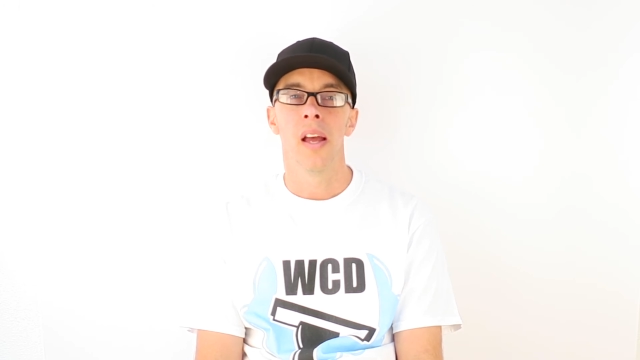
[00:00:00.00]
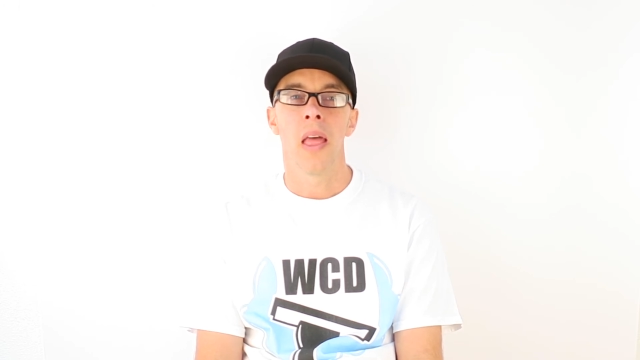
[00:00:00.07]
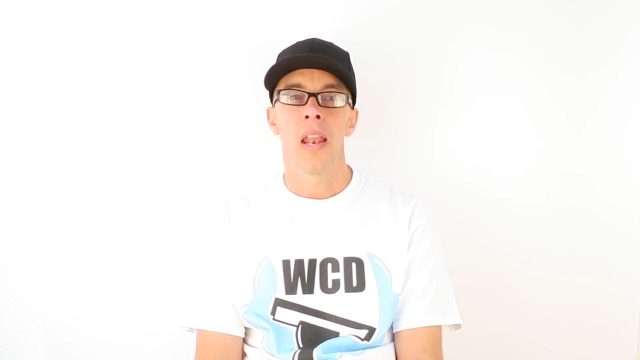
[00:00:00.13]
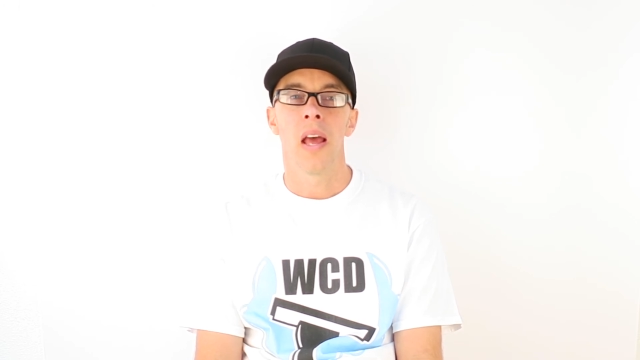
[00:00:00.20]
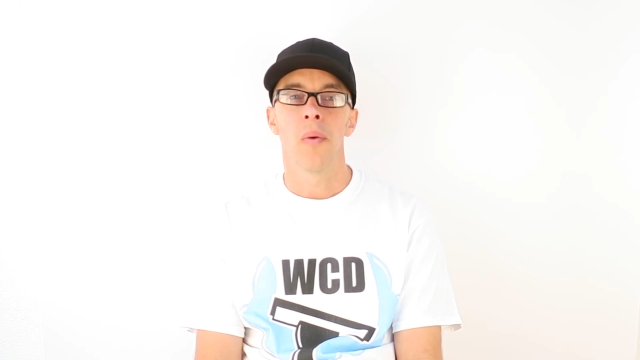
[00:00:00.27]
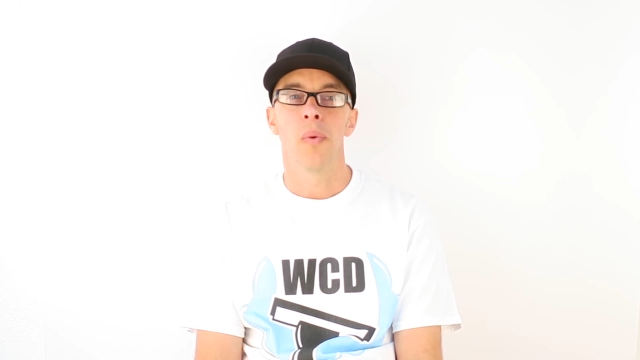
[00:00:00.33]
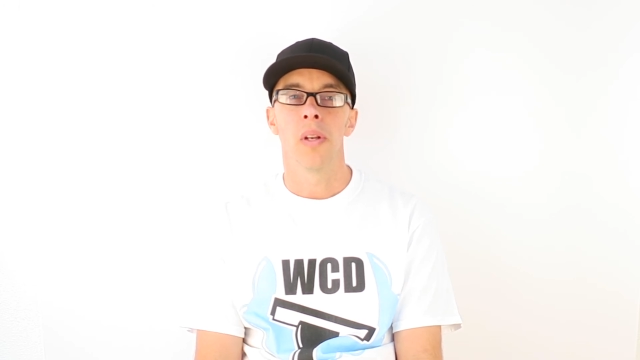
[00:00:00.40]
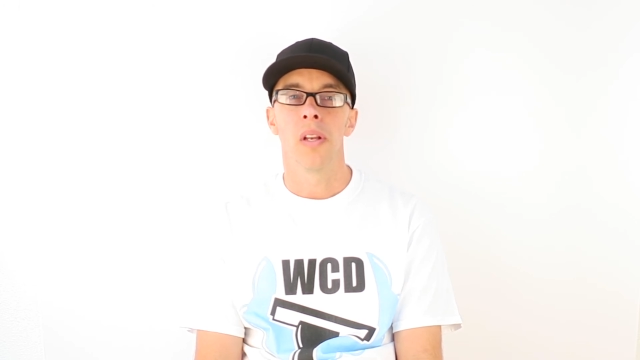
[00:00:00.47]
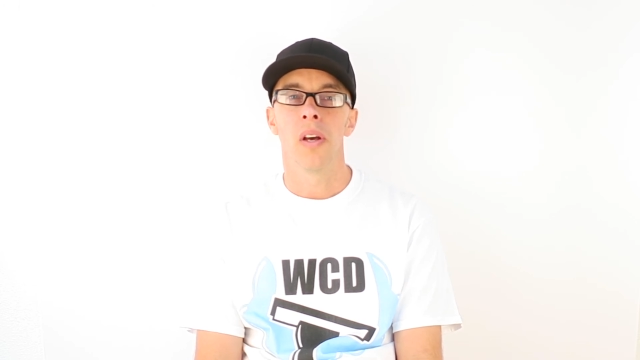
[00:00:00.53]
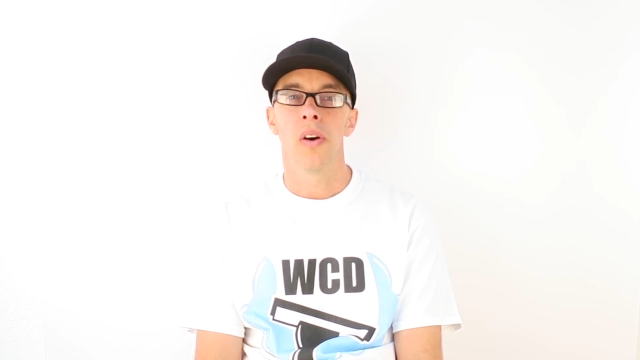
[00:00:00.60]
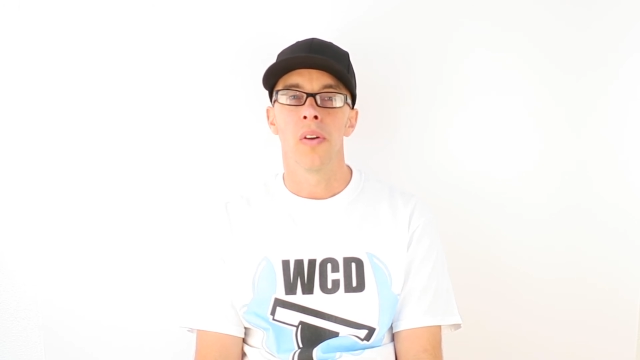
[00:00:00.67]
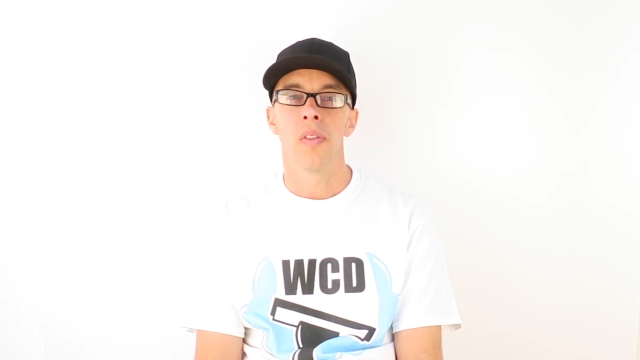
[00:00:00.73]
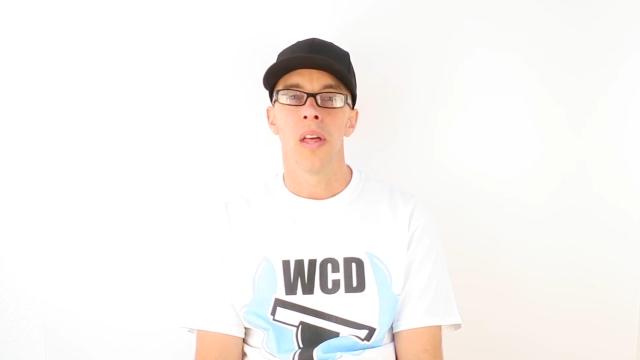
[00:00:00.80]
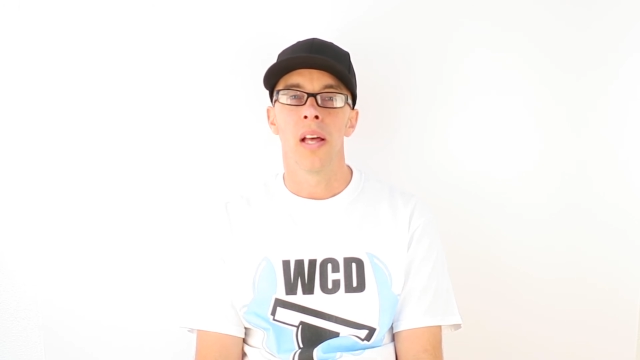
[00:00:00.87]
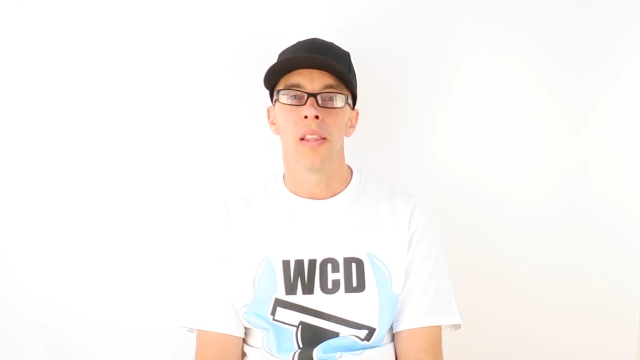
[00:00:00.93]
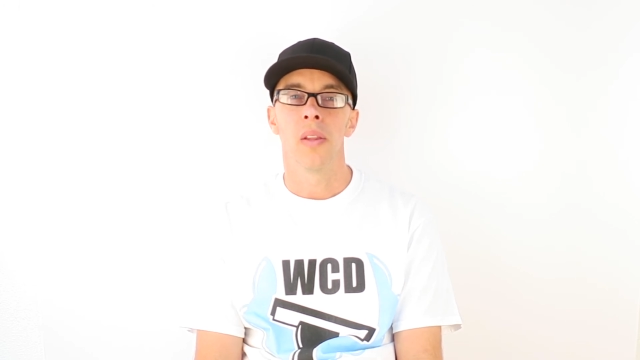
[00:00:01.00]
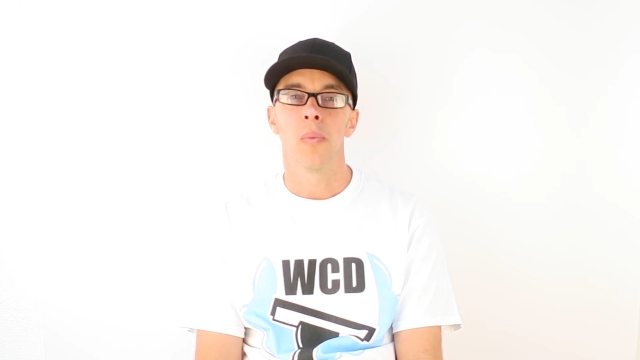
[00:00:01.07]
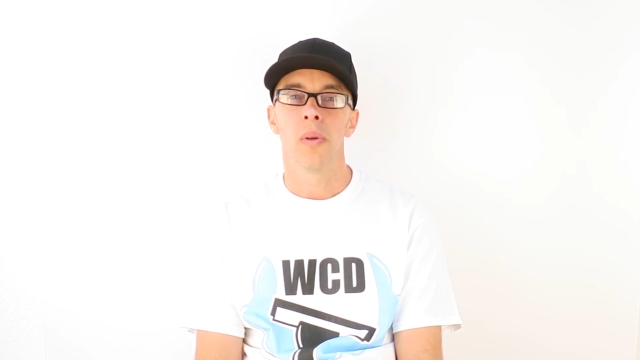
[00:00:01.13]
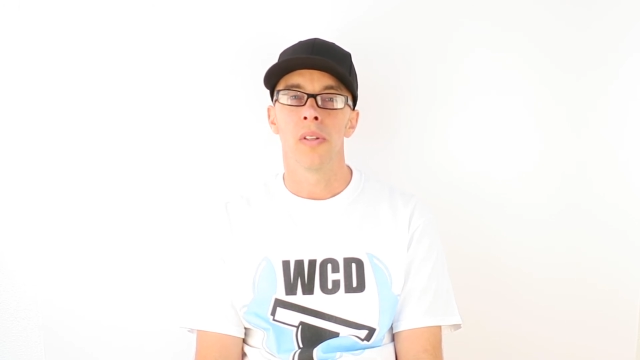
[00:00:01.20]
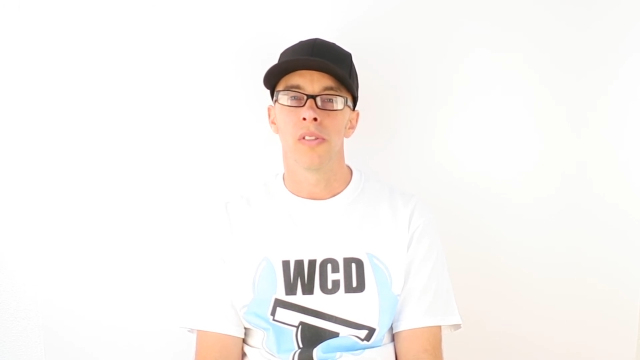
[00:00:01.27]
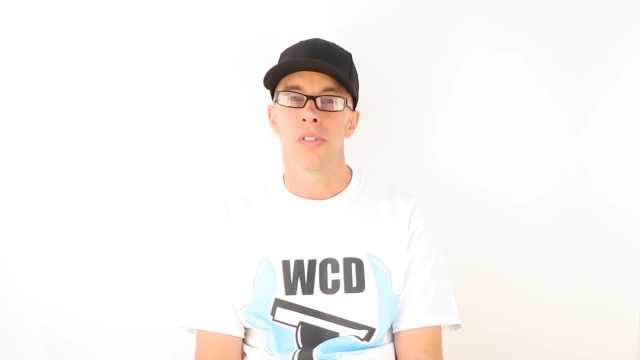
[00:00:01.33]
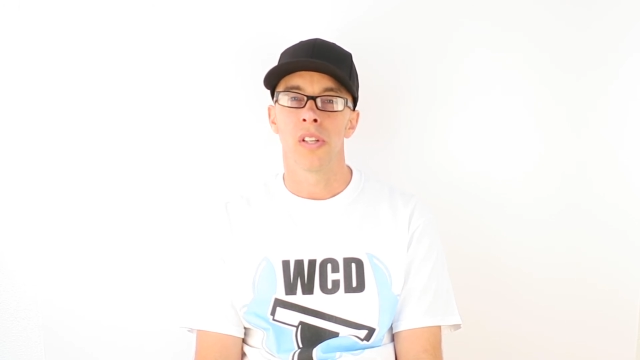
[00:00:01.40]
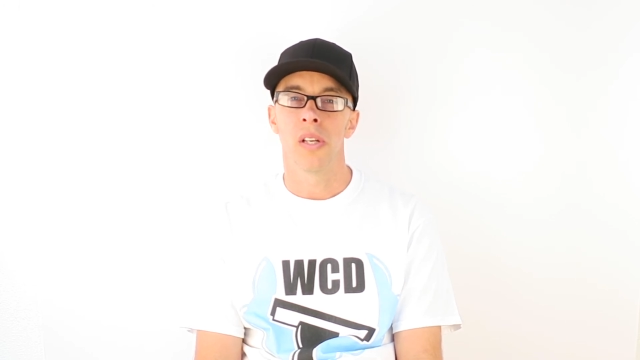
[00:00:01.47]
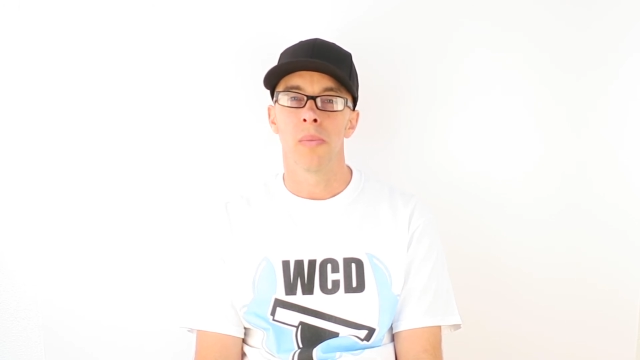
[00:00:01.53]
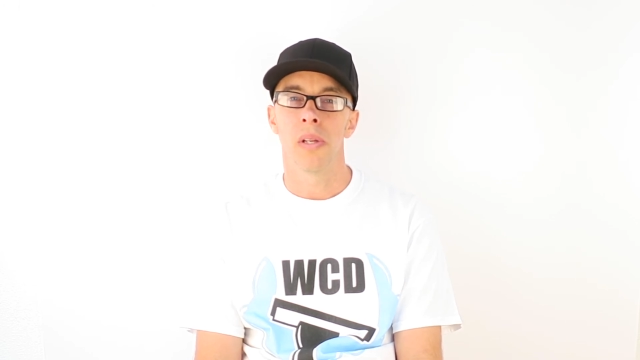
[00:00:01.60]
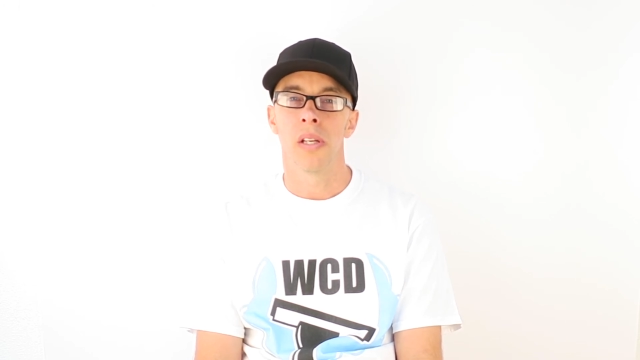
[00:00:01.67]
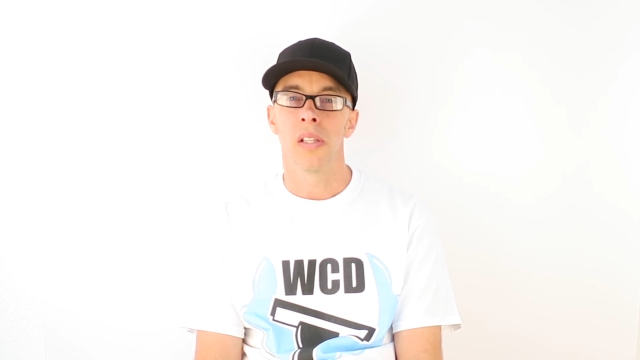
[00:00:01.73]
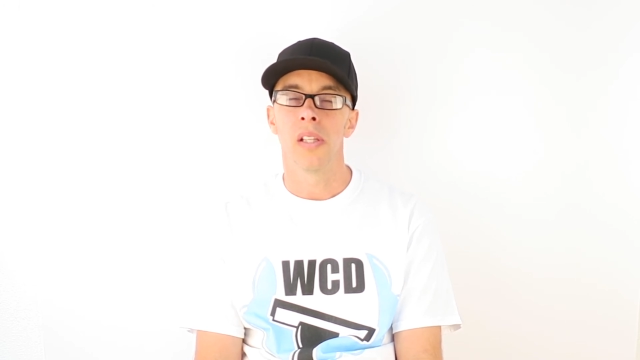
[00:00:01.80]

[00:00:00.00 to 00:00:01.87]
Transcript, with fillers: and I would know that the windows are going to be